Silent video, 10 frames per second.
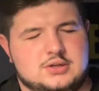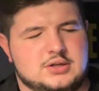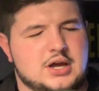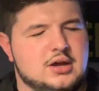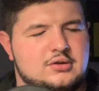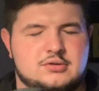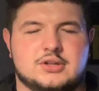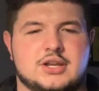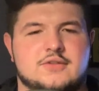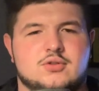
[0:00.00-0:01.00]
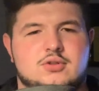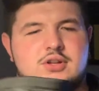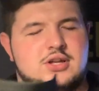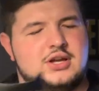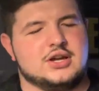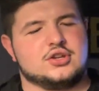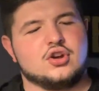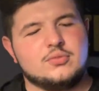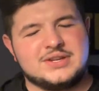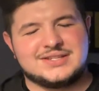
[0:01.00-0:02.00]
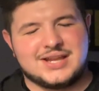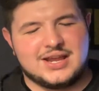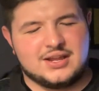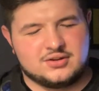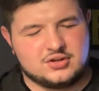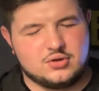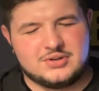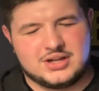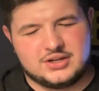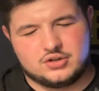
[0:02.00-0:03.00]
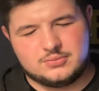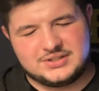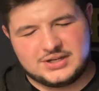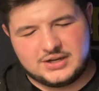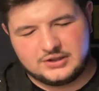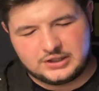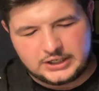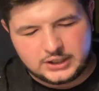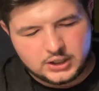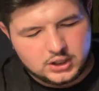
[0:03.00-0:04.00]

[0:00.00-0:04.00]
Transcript: Ah, can't even hold on. Uh, Kobe 10, Kobe 9, Kobe 10 Elite.